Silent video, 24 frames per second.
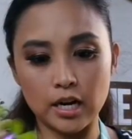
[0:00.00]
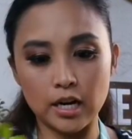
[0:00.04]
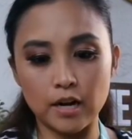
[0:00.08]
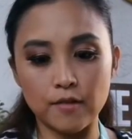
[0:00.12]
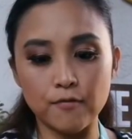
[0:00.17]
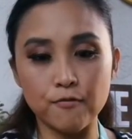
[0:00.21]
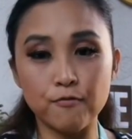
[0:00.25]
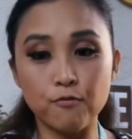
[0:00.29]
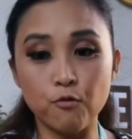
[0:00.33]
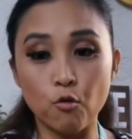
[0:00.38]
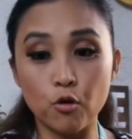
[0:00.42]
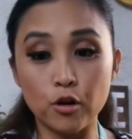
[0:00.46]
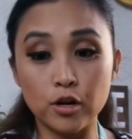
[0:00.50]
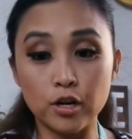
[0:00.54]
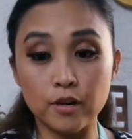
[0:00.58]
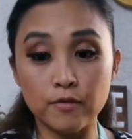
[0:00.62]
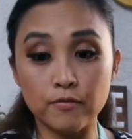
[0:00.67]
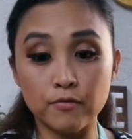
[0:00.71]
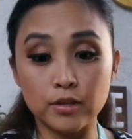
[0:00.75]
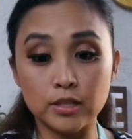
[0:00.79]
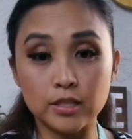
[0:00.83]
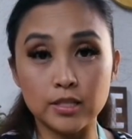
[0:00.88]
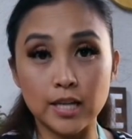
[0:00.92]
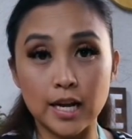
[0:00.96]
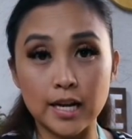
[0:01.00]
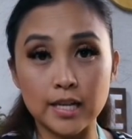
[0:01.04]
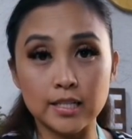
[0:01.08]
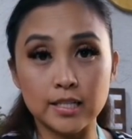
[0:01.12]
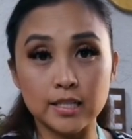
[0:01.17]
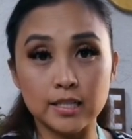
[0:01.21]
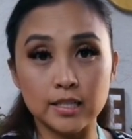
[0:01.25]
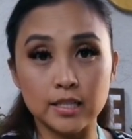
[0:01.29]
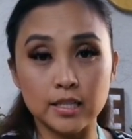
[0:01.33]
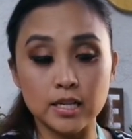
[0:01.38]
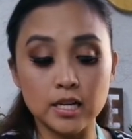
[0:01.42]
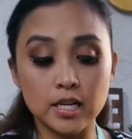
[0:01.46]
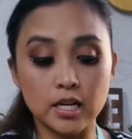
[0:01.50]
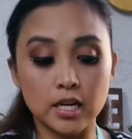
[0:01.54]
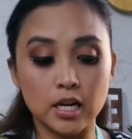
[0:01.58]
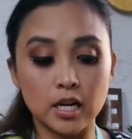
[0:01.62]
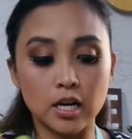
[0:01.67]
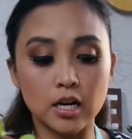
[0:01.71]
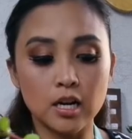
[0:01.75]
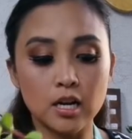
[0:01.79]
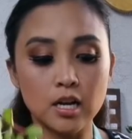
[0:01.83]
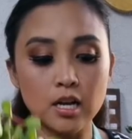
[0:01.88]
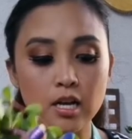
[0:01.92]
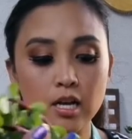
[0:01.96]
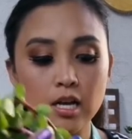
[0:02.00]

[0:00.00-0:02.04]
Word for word: I got four different sizes in here